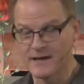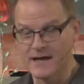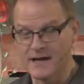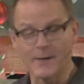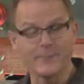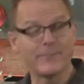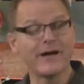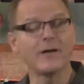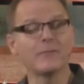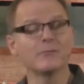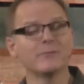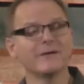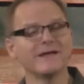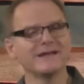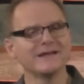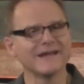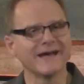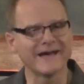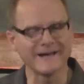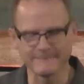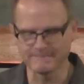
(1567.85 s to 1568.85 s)
about
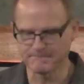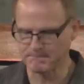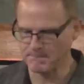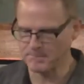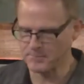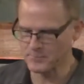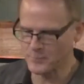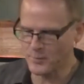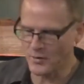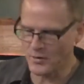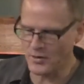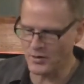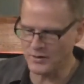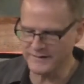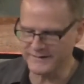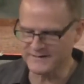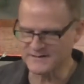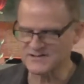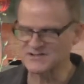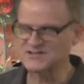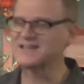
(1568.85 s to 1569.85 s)
midnight, Paul
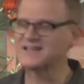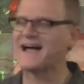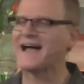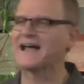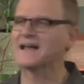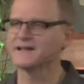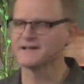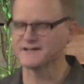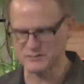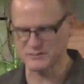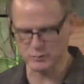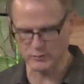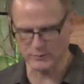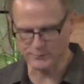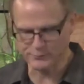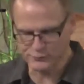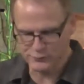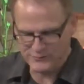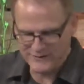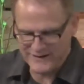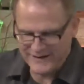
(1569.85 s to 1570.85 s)
and Silas were
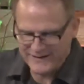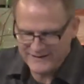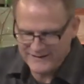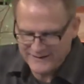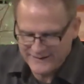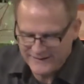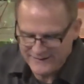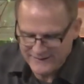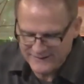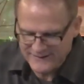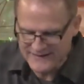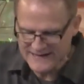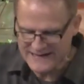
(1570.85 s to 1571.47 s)
praying